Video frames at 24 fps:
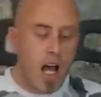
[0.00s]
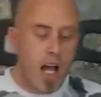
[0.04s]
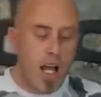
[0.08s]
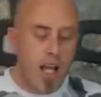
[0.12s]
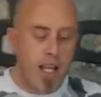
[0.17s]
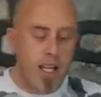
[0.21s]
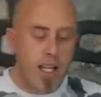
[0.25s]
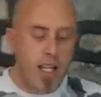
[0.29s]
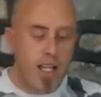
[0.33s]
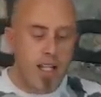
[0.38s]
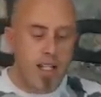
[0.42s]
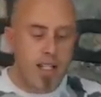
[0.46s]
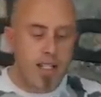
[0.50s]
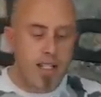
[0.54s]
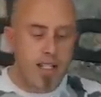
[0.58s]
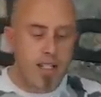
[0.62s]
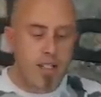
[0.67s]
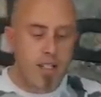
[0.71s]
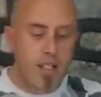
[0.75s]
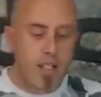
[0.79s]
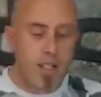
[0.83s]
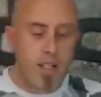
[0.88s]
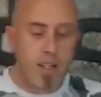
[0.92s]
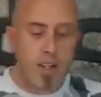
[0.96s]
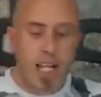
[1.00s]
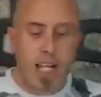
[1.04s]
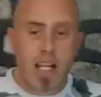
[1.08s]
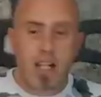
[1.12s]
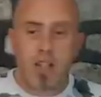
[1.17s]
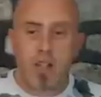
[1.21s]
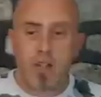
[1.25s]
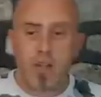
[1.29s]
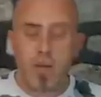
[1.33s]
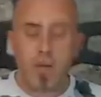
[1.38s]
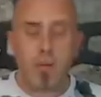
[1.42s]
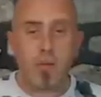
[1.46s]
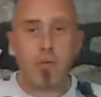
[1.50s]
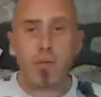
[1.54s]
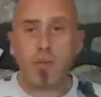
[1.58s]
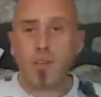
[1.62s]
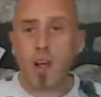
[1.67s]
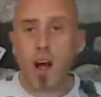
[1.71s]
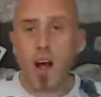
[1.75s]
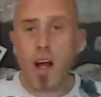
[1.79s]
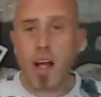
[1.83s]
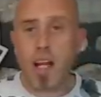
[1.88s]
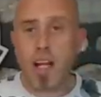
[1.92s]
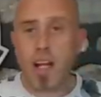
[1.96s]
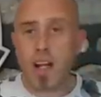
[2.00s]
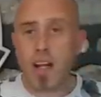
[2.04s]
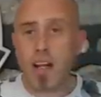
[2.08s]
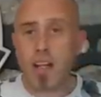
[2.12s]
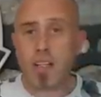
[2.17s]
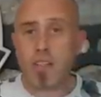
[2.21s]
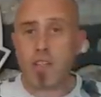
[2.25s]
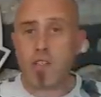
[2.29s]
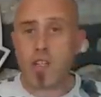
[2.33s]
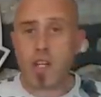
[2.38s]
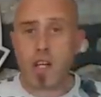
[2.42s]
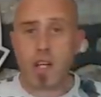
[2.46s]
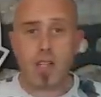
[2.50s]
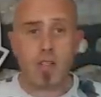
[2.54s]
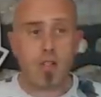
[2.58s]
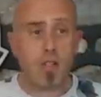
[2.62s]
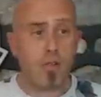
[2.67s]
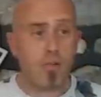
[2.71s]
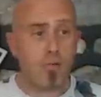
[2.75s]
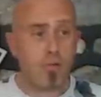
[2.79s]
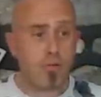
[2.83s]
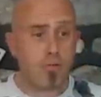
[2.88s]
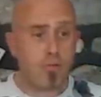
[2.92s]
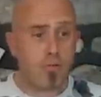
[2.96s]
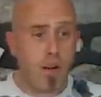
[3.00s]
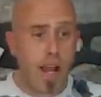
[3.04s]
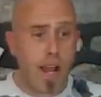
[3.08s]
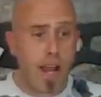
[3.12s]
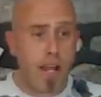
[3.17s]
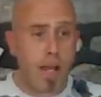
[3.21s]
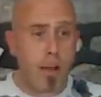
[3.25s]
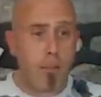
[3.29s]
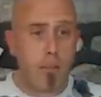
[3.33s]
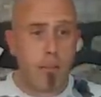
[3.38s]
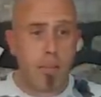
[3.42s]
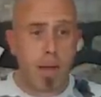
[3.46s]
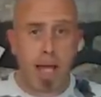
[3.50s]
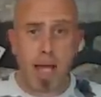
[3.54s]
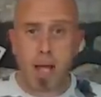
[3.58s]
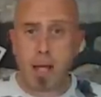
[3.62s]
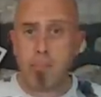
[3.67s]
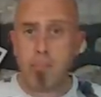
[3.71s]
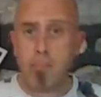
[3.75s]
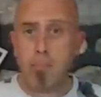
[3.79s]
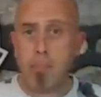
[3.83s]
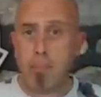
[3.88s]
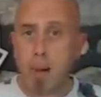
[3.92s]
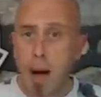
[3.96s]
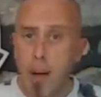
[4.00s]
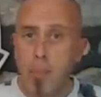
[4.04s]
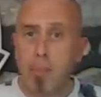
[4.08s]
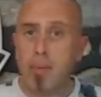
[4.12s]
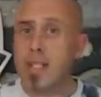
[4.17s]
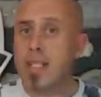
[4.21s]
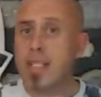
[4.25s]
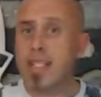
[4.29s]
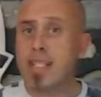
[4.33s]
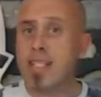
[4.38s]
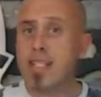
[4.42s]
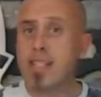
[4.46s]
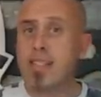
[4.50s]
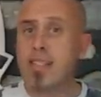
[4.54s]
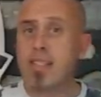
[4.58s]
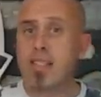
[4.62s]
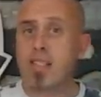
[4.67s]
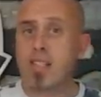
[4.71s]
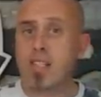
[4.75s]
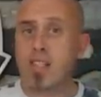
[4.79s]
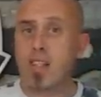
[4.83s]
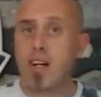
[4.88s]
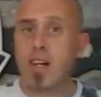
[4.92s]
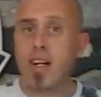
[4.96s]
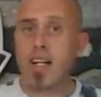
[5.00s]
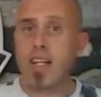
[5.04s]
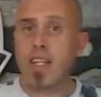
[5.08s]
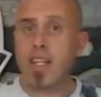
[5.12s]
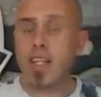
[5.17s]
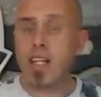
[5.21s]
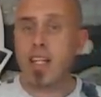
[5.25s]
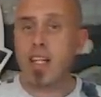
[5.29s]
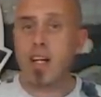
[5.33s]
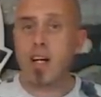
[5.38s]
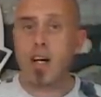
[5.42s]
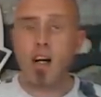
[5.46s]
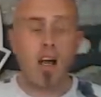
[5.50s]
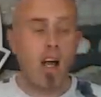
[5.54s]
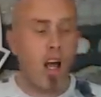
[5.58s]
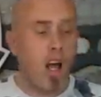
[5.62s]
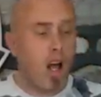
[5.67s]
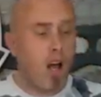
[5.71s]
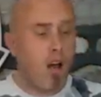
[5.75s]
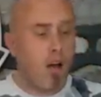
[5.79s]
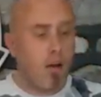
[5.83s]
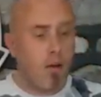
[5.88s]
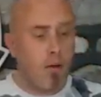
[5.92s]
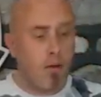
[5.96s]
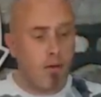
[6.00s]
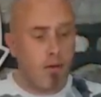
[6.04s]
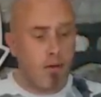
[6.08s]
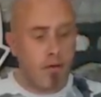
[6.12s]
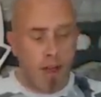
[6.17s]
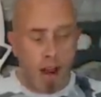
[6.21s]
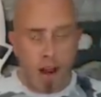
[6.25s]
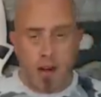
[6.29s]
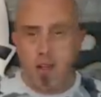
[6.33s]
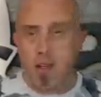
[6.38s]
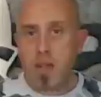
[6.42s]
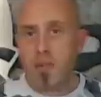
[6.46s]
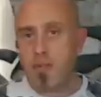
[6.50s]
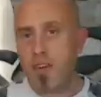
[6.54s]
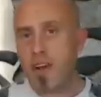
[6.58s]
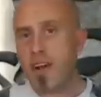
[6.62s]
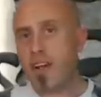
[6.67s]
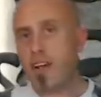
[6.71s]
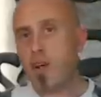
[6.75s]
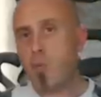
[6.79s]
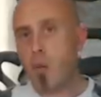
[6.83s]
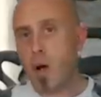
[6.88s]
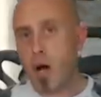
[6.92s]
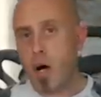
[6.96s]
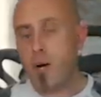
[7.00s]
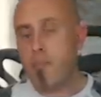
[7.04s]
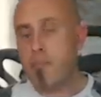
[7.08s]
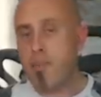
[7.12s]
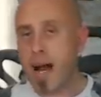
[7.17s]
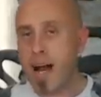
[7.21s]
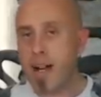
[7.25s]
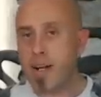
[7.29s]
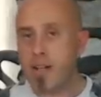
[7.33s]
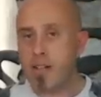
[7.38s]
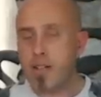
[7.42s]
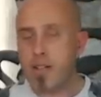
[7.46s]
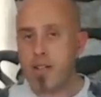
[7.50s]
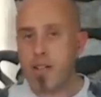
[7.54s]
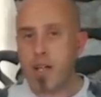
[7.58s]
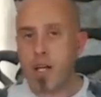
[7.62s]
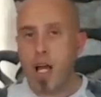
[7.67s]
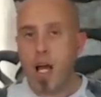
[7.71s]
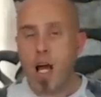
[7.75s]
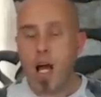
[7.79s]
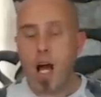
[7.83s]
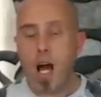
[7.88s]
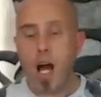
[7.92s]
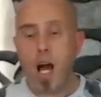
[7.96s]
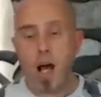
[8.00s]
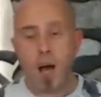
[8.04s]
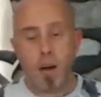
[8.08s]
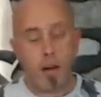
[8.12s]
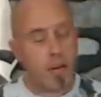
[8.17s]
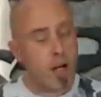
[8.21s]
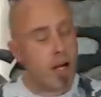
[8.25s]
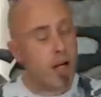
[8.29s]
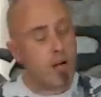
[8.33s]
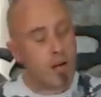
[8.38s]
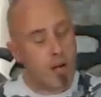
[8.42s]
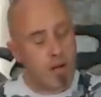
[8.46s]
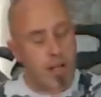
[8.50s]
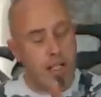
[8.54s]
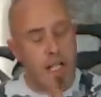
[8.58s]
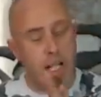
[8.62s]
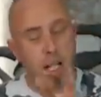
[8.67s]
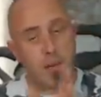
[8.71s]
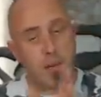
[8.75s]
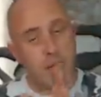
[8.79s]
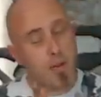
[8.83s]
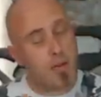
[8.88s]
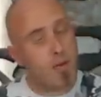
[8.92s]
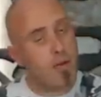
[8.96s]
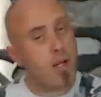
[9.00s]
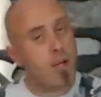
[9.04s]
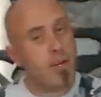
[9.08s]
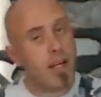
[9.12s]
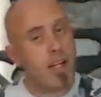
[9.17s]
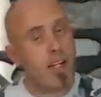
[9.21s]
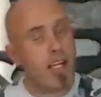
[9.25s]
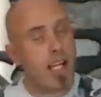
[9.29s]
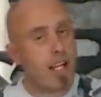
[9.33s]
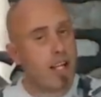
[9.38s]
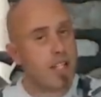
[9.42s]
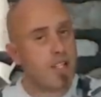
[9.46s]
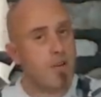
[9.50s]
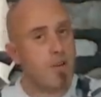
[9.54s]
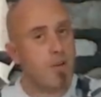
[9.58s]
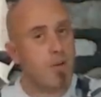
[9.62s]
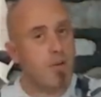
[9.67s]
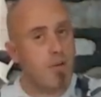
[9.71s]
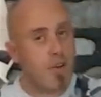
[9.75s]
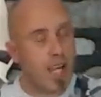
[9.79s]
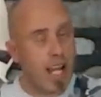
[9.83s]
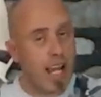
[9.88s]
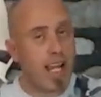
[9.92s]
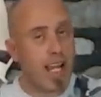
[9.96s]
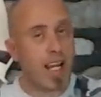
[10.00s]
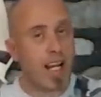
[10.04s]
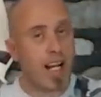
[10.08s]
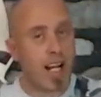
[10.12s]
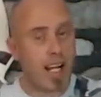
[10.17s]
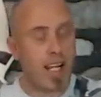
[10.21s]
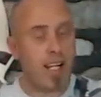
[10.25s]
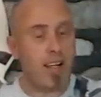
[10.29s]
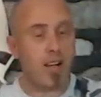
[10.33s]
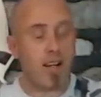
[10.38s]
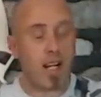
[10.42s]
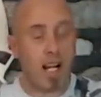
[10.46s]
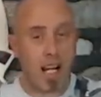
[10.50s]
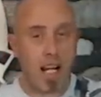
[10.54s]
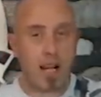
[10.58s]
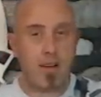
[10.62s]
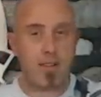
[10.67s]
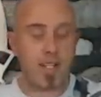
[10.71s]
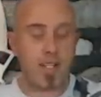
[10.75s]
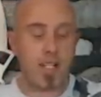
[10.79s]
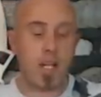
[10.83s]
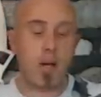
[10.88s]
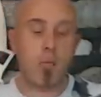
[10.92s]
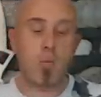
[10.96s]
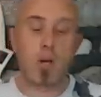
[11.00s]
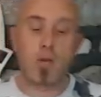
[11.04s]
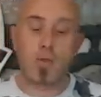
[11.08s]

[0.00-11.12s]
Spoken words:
is that they do fly like just great big puppies in the sky. They are very, very well mannered. Again, I'm talking about the XUVA clouds here.